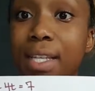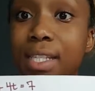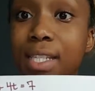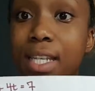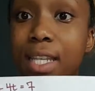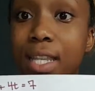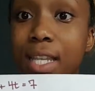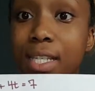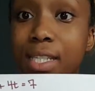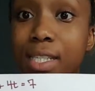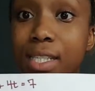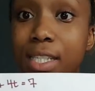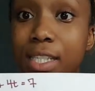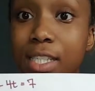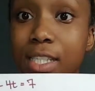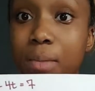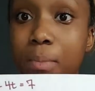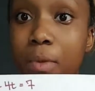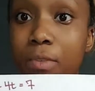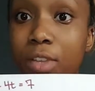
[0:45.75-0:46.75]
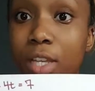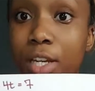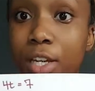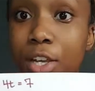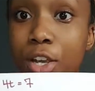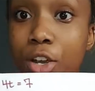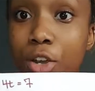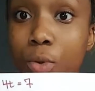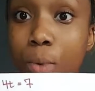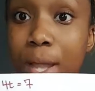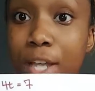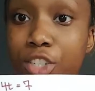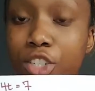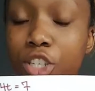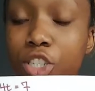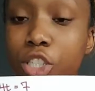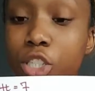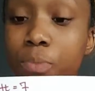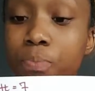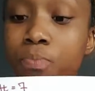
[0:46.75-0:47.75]
into this system of linear
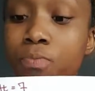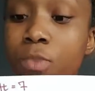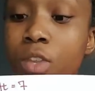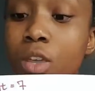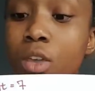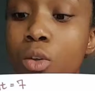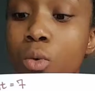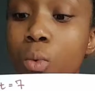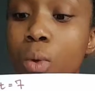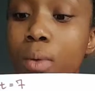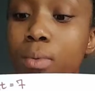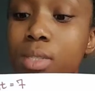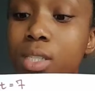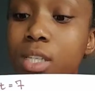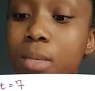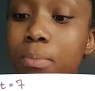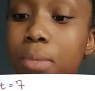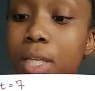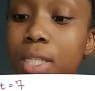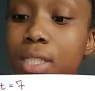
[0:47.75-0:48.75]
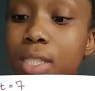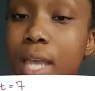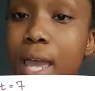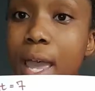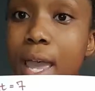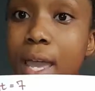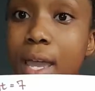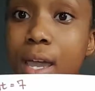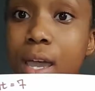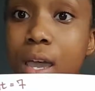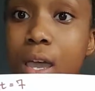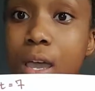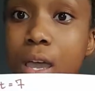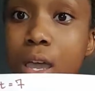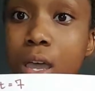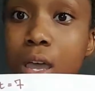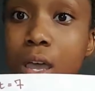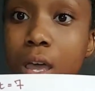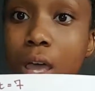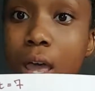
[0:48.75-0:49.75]
equations, we will simply take
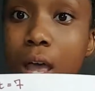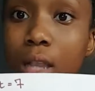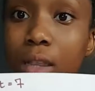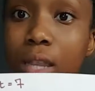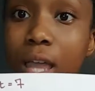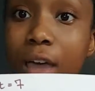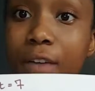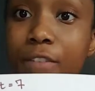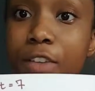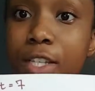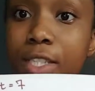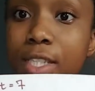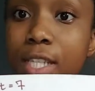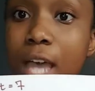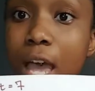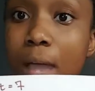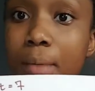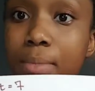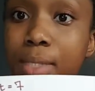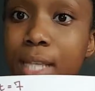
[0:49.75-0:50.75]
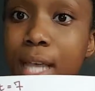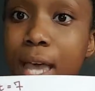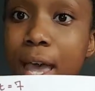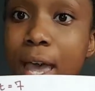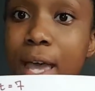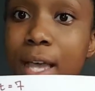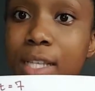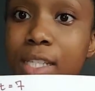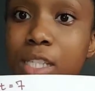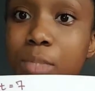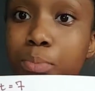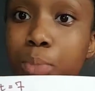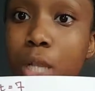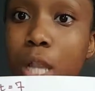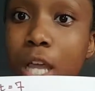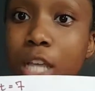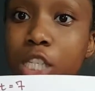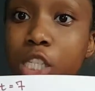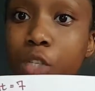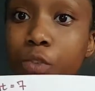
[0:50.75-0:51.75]
11 times S
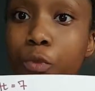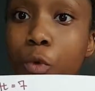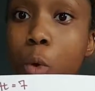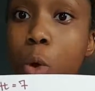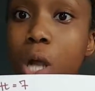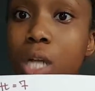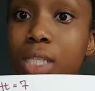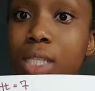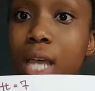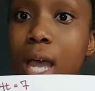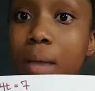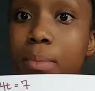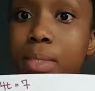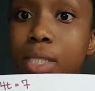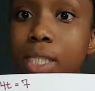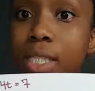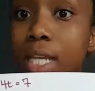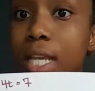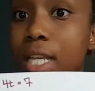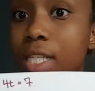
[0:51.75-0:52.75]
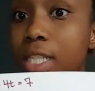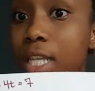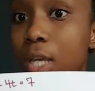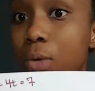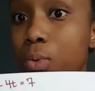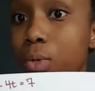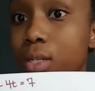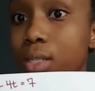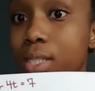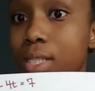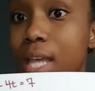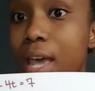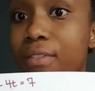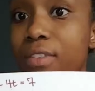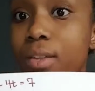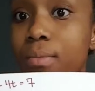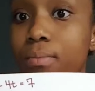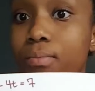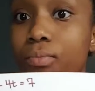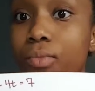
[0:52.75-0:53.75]
plus 4 times T is equal to
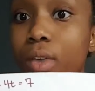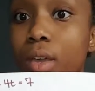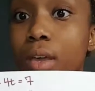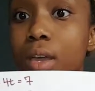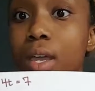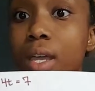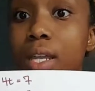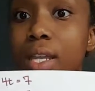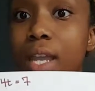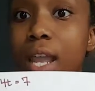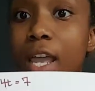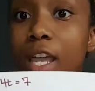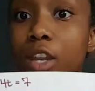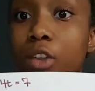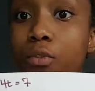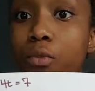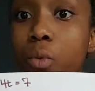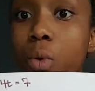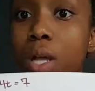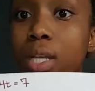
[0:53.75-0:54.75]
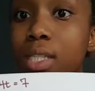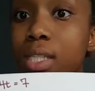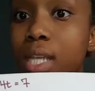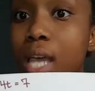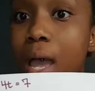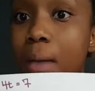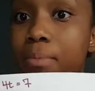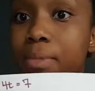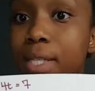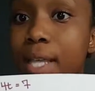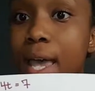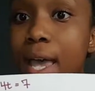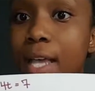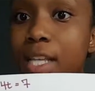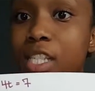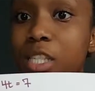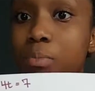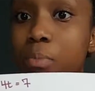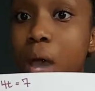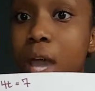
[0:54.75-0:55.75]
7. Negative 1 times
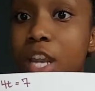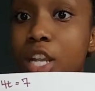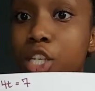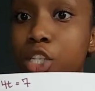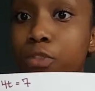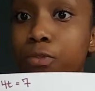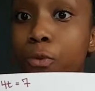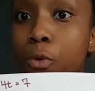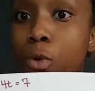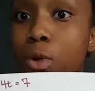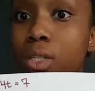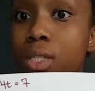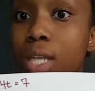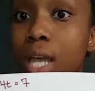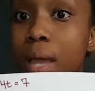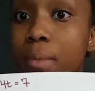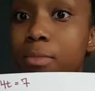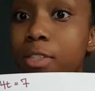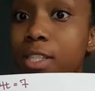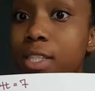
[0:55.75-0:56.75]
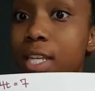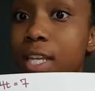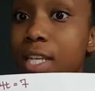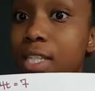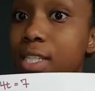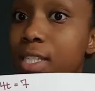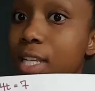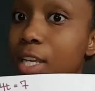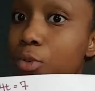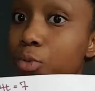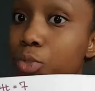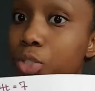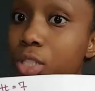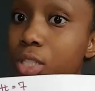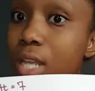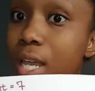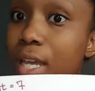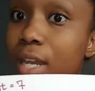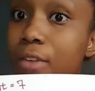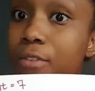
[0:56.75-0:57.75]
S minus 4 times T is equal
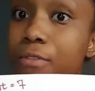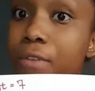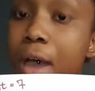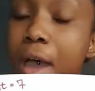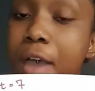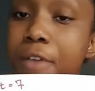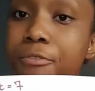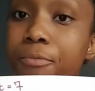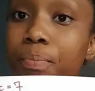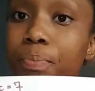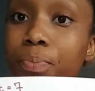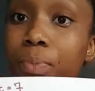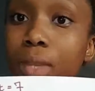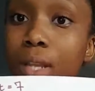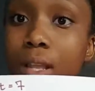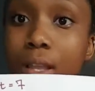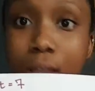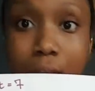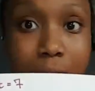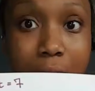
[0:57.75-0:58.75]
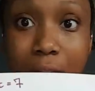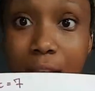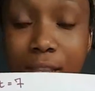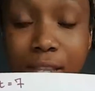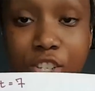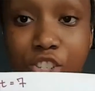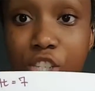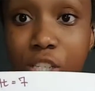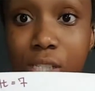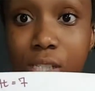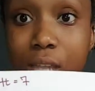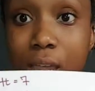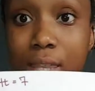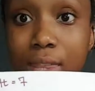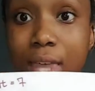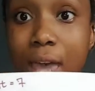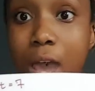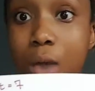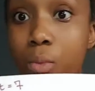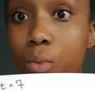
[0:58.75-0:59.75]
to negative 5. And just
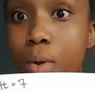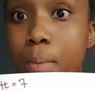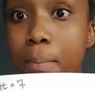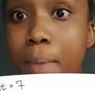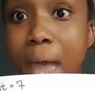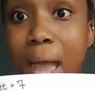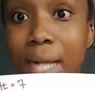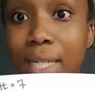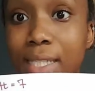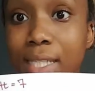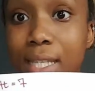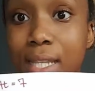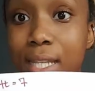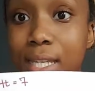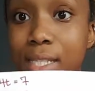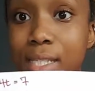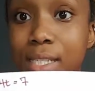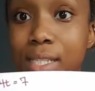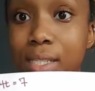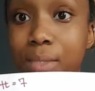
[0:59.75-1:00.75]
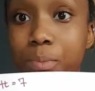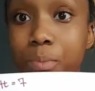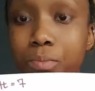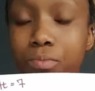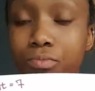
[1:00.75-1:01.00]
like that, we're back to this